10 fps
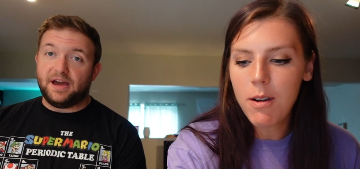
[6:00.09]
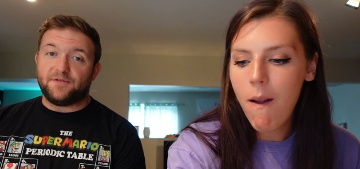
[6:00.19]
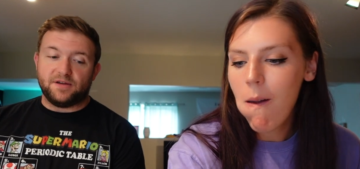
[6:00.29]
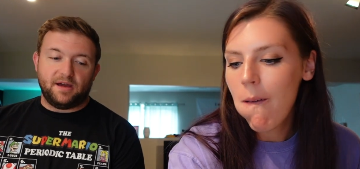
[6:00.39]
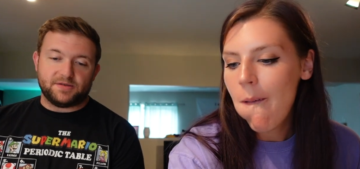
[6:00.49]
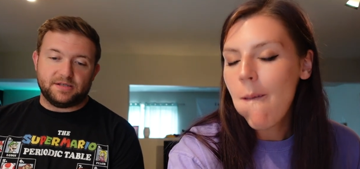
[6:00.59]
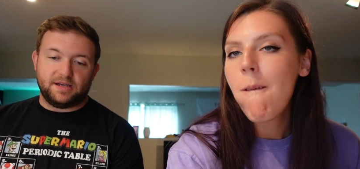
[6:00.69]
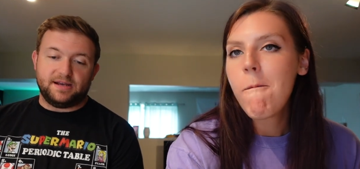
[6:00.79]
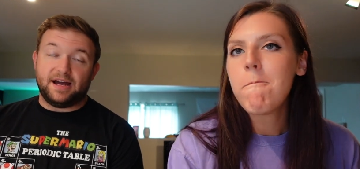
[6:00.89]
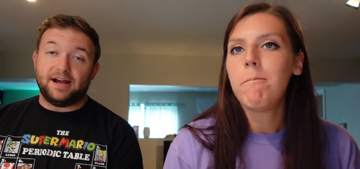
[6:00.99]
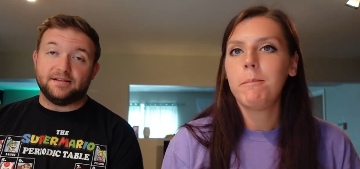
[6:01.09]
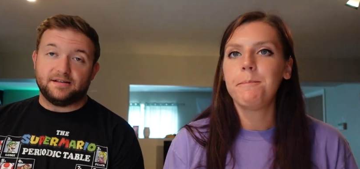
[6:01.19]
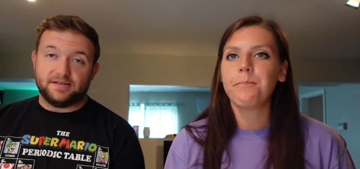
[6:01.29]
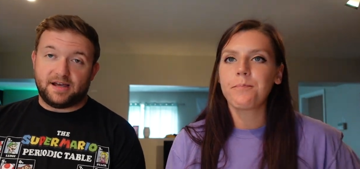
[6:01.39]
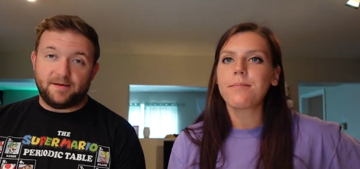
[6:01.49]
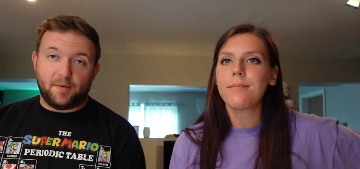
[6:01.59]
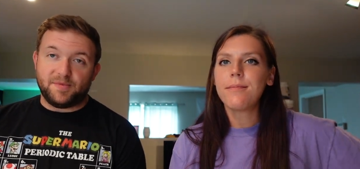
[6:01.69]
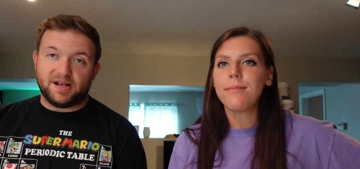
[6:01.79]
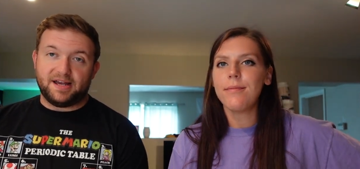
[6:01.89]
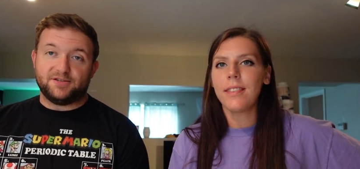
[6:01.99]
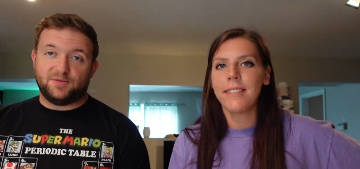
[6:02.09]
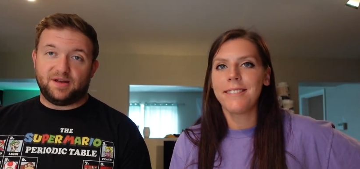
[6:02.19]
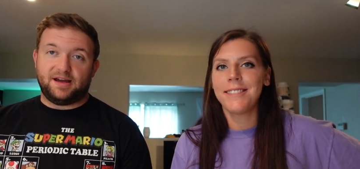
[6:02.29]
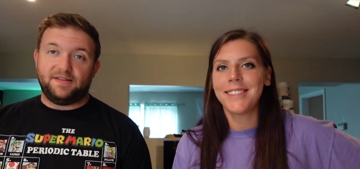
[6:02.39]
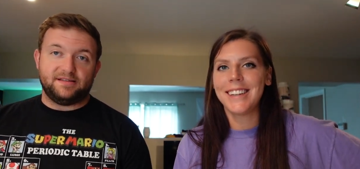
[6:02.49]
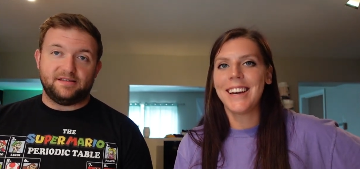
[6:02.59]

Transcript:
Speaker 1: Definitely, I was gonna say nine because I'm a big ketchup guy, and that